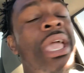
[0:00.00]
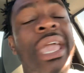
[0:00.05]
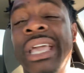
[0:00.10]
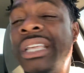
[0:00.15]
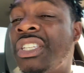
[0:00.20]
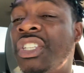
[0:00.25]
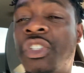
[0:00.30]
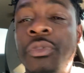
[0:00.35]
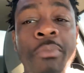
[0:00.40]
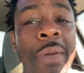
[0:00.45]
and
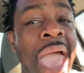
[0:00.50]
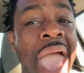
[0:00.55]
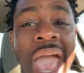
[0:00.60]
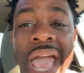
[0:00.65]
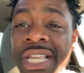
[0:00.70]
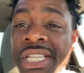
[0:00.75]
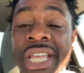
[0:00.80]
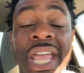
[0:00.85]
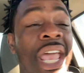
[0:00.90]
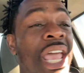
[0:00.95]

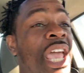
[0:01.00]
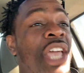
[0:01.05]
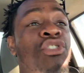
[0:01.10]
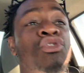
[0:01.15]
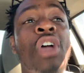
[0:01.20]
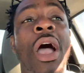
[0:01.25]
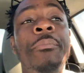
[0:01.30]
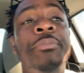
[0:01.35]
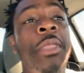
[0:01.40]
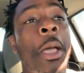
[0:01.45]
smashed and
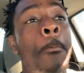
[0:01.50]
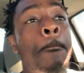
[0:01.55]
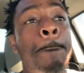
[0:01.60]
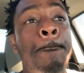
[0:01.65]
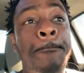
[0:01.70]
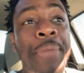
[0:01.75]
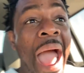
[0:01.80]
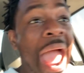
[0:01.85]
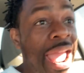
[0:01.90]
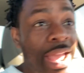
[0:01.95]
dropped a
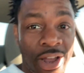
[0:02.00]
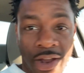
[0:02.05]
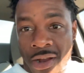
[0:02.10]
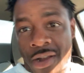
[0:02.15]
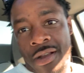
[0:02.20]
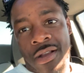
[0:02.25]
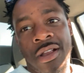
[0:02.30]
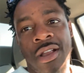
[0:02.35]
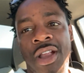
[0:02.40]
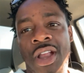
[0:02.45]

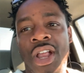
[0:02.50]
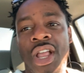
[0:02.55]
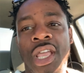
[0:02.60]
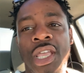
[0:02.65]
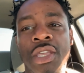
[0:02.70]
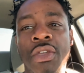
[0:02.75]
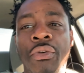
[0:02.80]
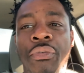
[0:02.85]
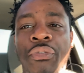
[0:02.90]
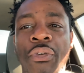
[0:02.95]
banger.
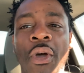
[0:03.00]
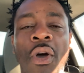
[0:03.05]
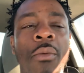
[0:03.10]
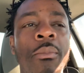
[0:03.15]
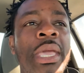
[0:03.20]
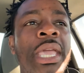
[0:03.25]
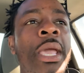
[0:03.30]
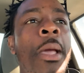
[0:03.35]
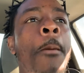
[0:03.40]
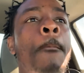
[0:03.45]
You feel
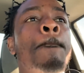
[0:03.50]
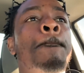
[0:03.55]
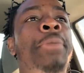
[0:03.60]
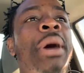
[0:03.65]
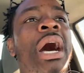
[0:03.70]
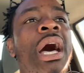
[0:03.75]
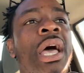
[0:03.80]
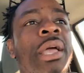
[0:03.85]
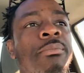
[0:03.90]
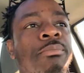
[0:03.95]
me?
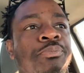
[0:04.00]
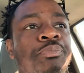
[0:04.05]
But